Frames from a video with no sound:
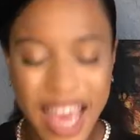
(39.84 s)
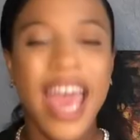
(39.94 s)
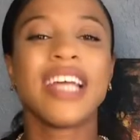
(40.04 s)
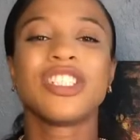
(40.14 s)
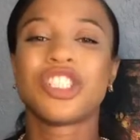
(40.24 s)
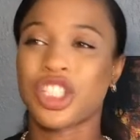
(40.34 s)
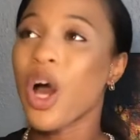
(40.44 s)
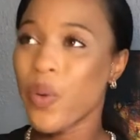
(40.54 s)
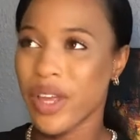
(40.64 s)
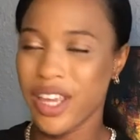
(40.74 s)
And
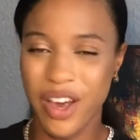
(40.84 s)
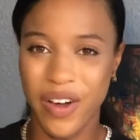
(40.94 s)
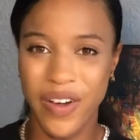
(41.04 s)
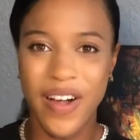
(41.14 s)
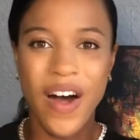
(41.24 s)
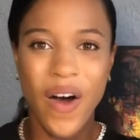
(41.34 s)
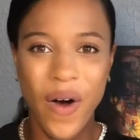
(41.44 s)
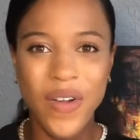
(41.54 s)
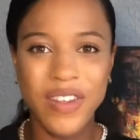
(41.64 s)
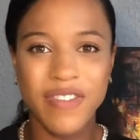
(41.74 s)
showing y'all
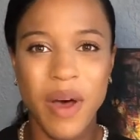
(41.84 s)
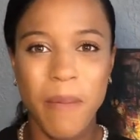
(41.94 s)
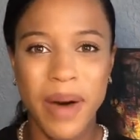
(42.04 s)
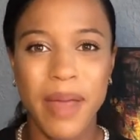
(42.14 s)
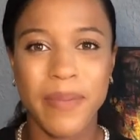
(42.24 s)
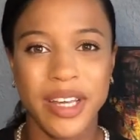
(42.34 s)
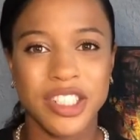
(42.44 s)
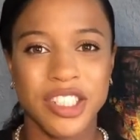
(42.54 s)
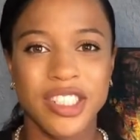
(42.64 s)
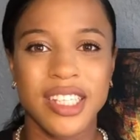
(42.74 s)
all of my
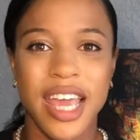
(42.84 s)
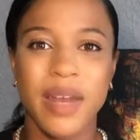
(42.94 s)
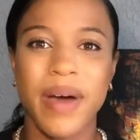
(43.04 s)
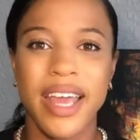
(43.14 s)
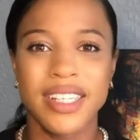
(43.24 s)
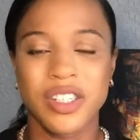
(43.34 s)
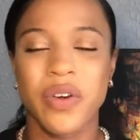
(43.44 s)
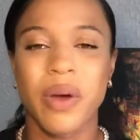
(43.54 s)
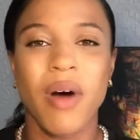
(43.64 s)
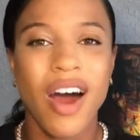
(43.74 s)
pictures in my
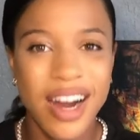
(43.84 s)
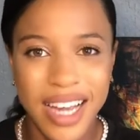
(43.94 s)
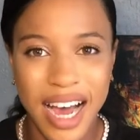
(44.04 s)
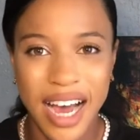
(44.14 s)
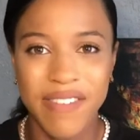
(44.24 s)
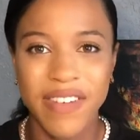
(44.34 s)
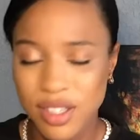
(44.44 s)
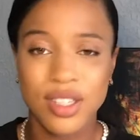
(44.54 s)
Instagram archive.